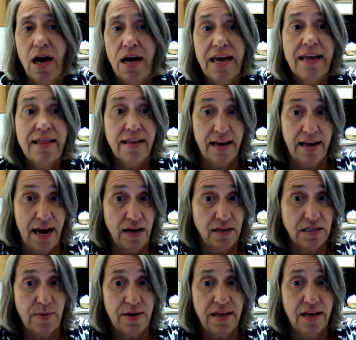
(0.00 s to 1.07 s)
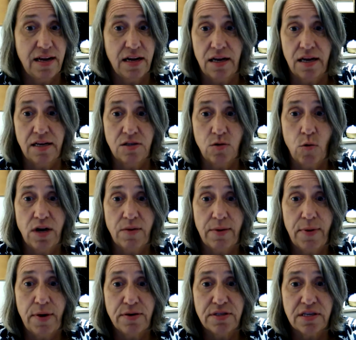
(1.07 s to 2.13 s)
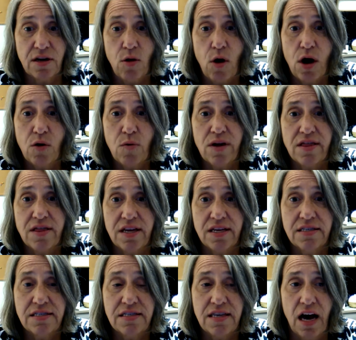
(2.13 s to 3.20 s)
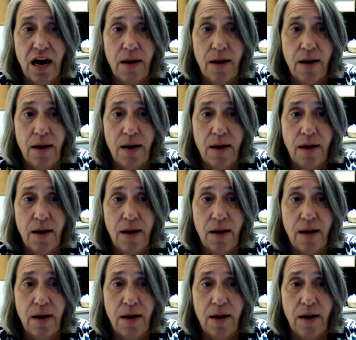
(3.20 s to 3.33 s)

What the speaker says: in the announcement that is going to be posted along with this